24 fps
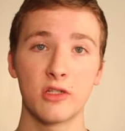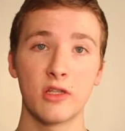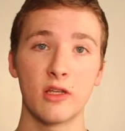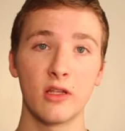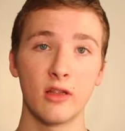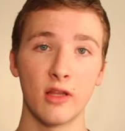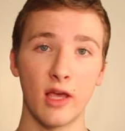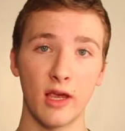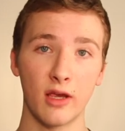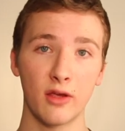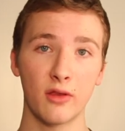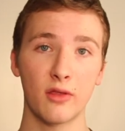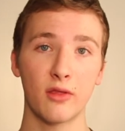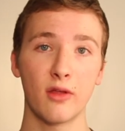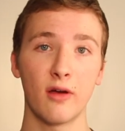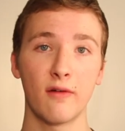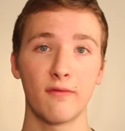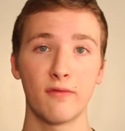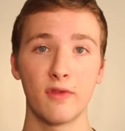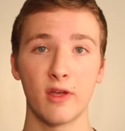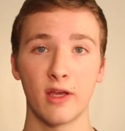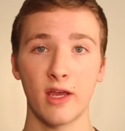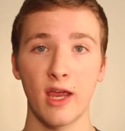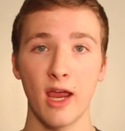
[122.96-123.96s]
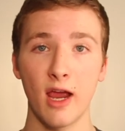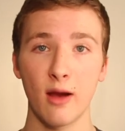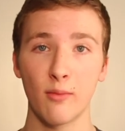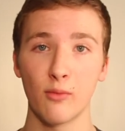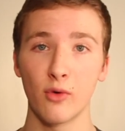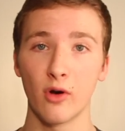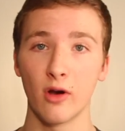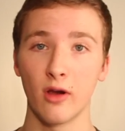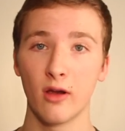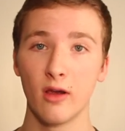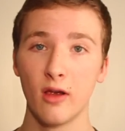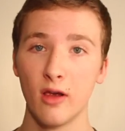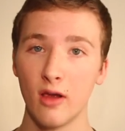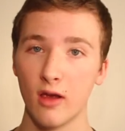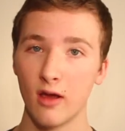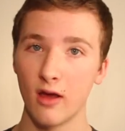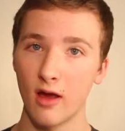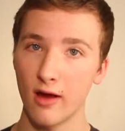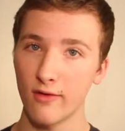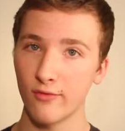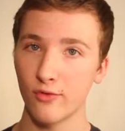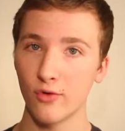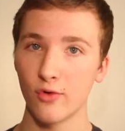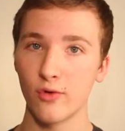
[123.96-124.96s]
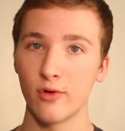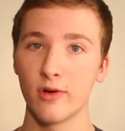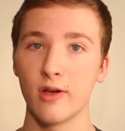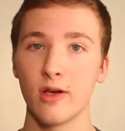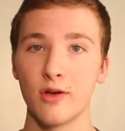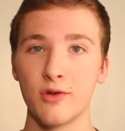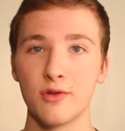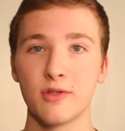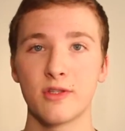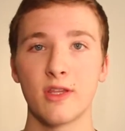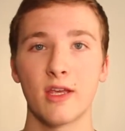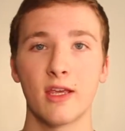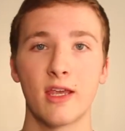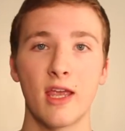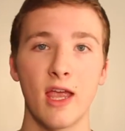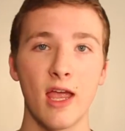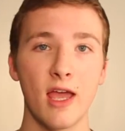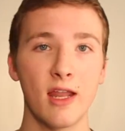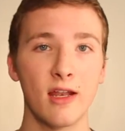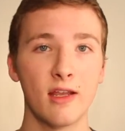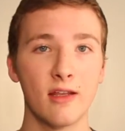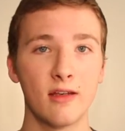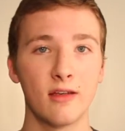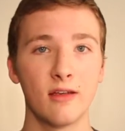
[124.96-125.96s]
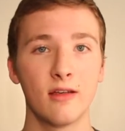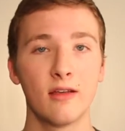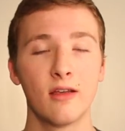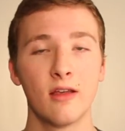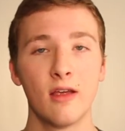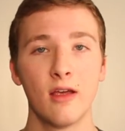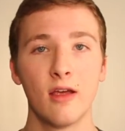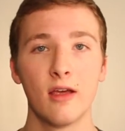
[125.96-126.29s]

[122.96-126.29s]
the length of the camera. Everyone knows that Canon